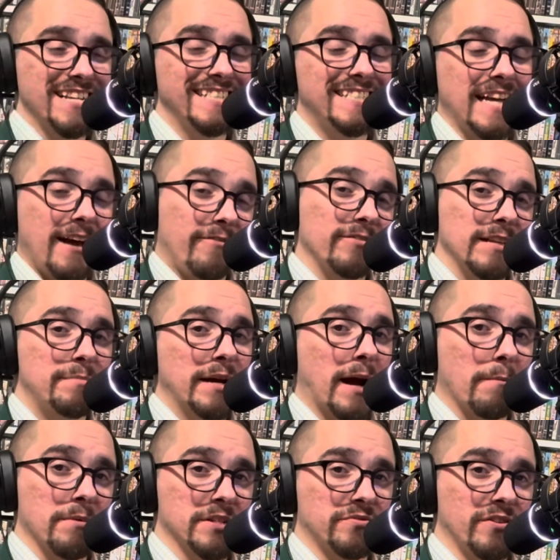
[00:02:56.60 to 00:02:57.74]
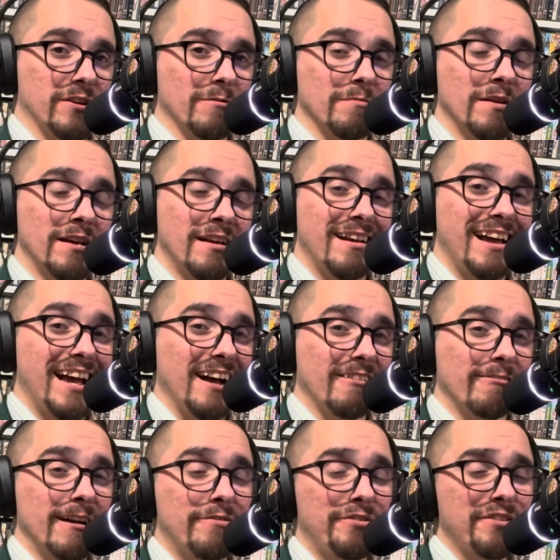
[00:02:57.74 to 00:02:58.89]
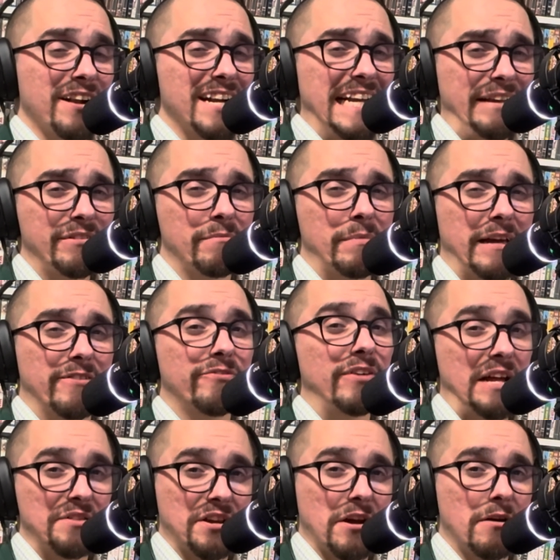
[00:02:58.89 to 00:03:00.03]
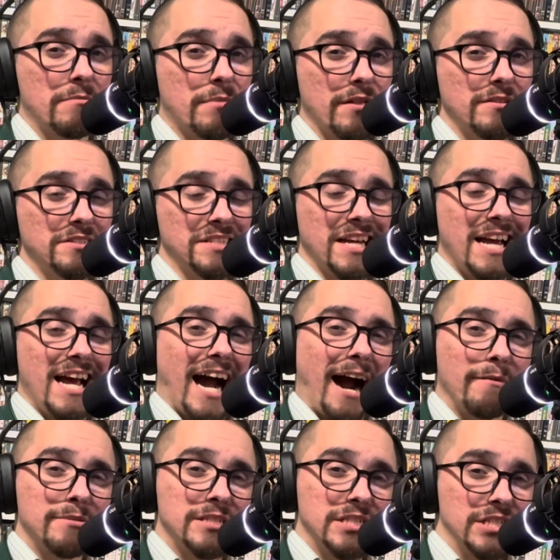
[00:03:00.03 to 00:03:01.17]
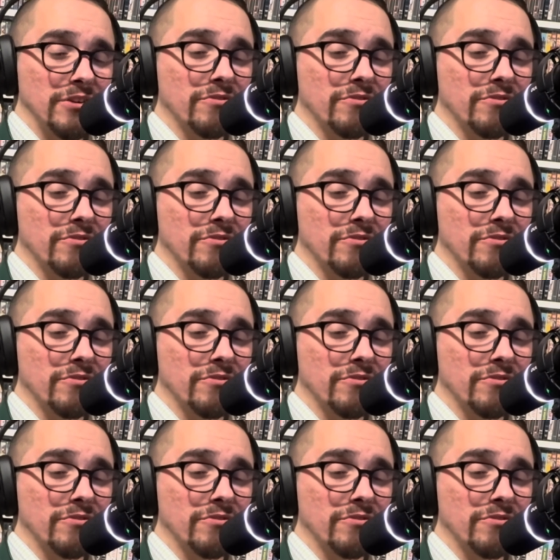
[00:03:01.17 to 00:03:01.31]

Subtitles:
Definitely pick up this film. Hell, if you're not even a big fan of the Coen Brothers, I would still